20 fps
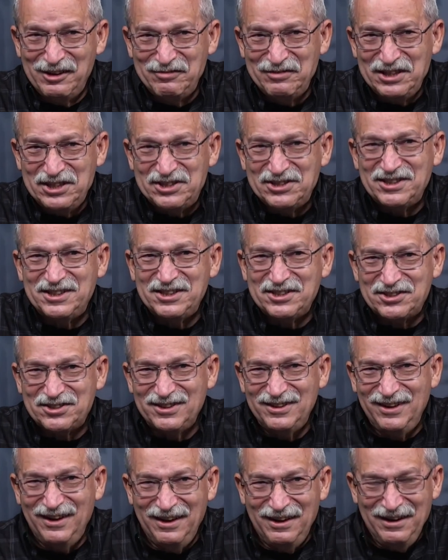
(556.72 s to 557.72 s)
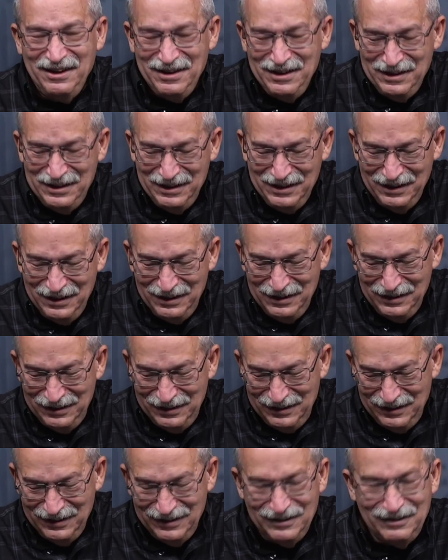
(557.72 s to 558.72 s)
of each edition. Uh,
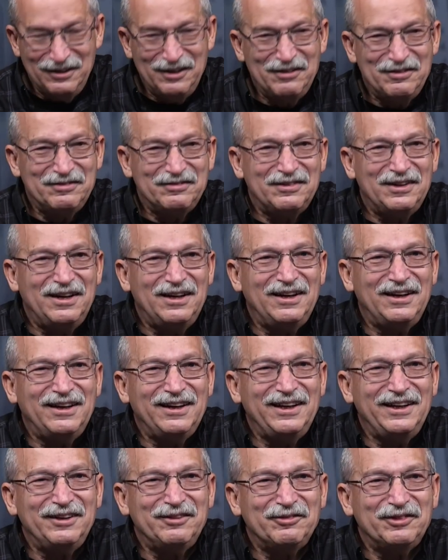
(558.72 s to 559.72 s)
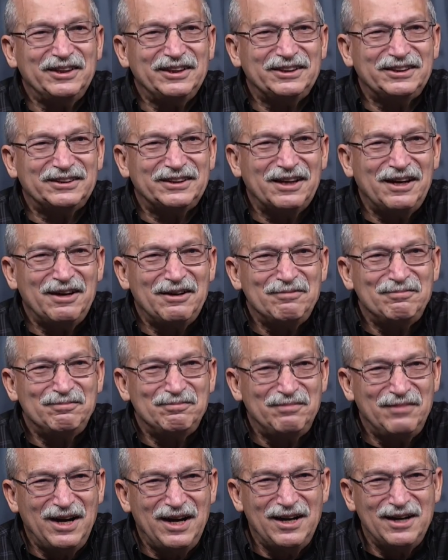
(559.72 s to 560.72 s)
uh, uh in which um,
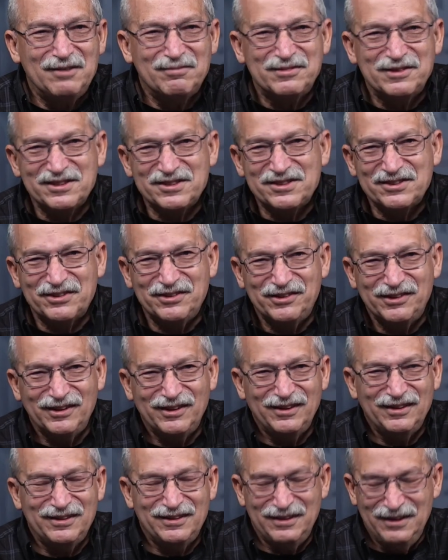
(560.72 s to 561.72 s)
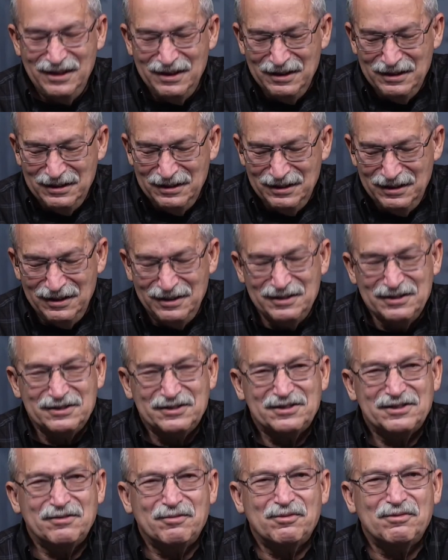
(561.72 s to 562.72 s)
Bob Riskorler's
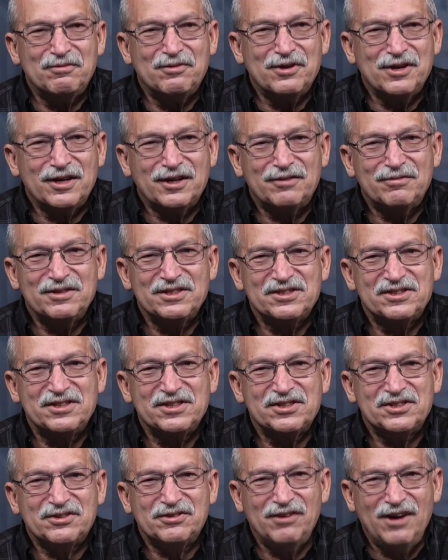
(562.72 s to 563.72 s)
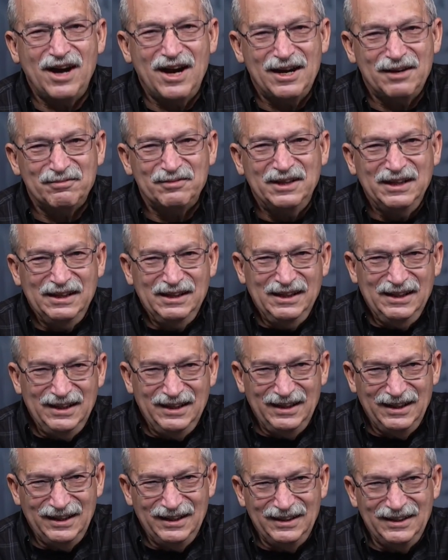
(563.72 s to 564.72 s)
uh, work was described.
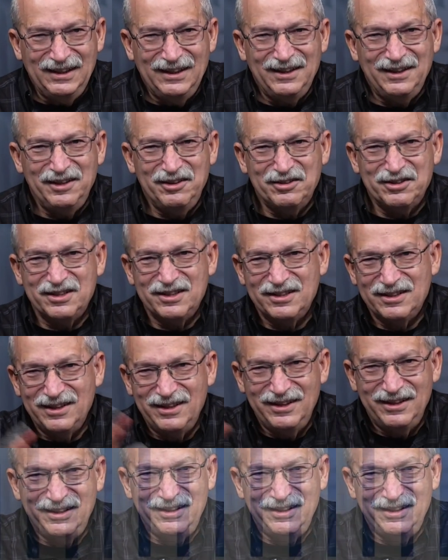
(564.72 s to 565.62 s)
And here,